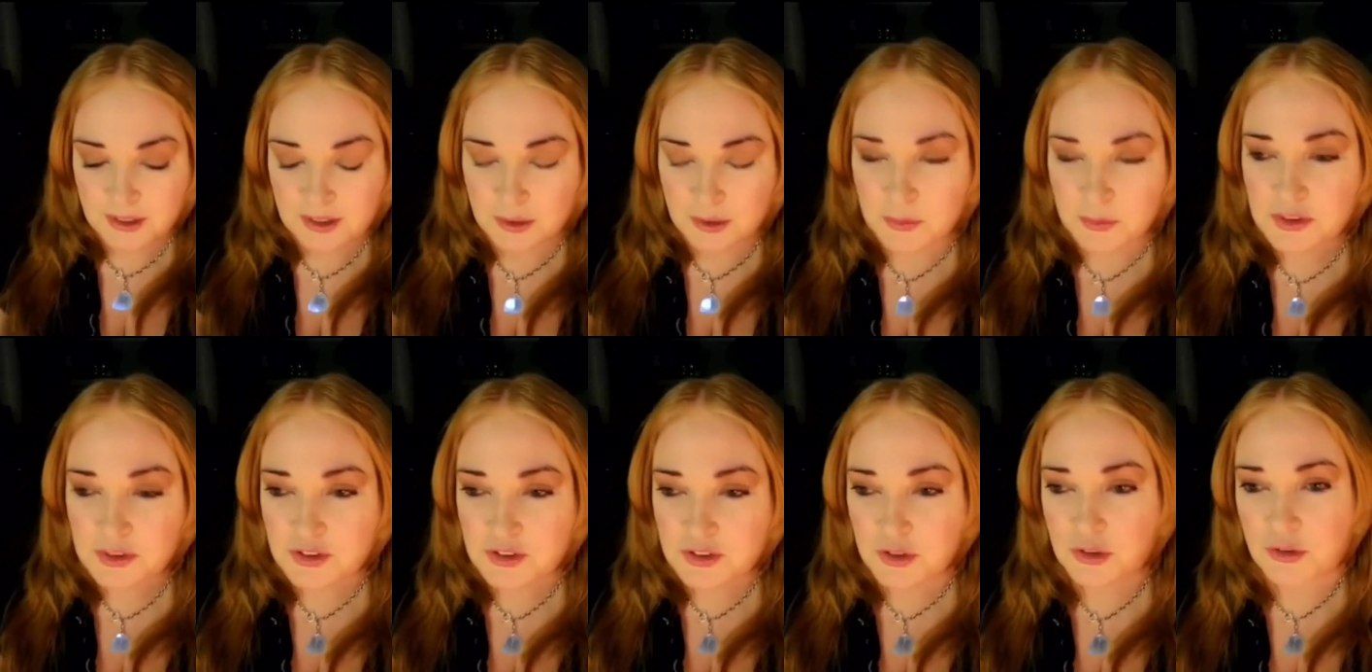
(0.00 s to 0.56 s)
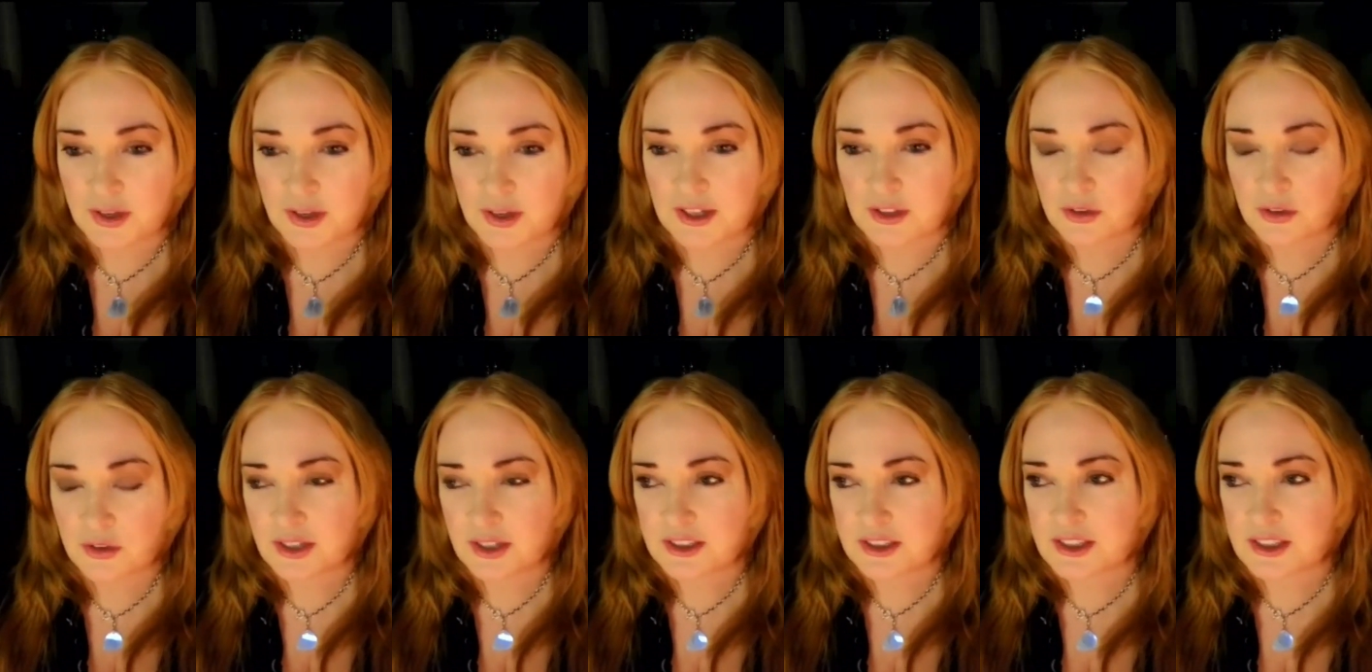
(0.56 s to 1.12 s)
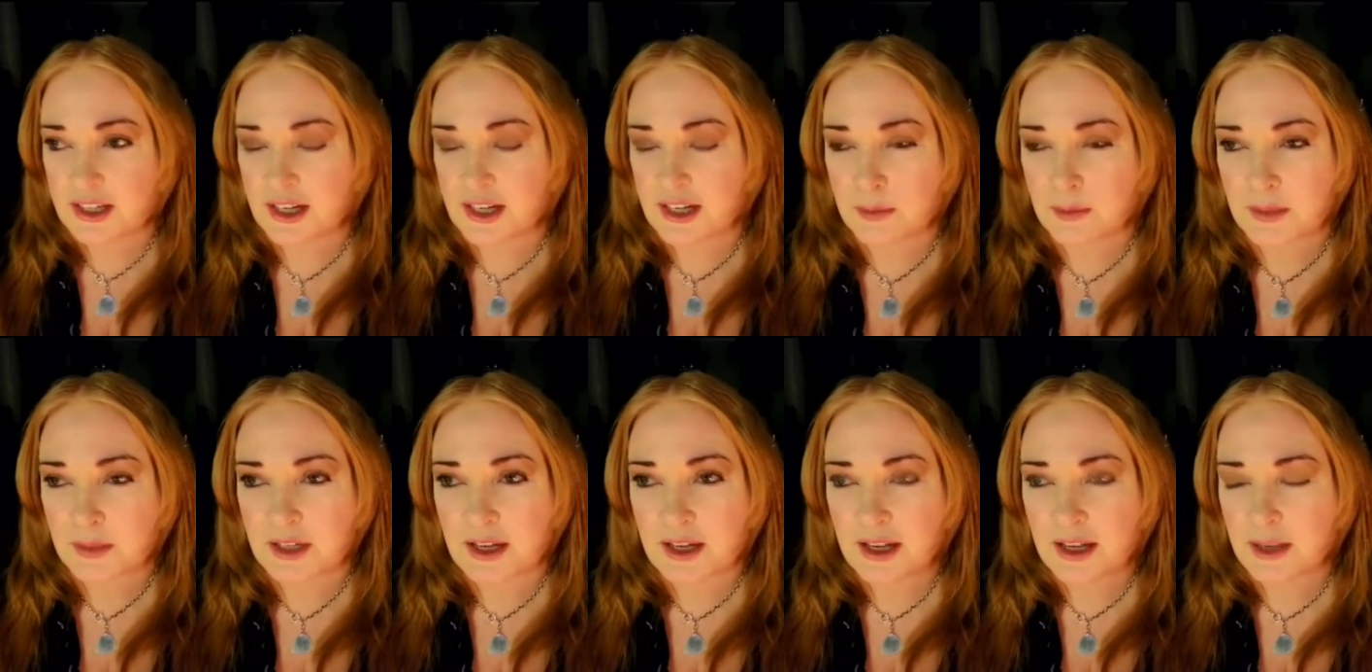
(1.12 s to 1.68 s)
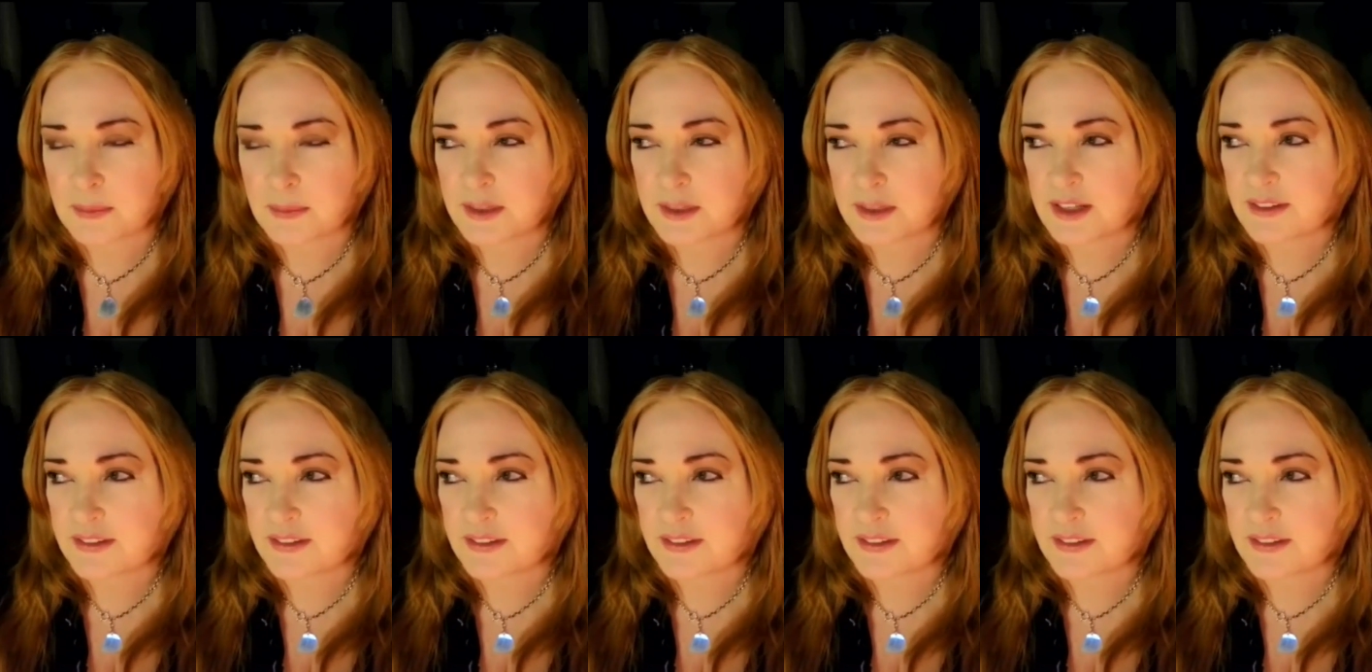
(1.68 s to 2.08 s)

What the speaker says: It was a great, great time. And I mean,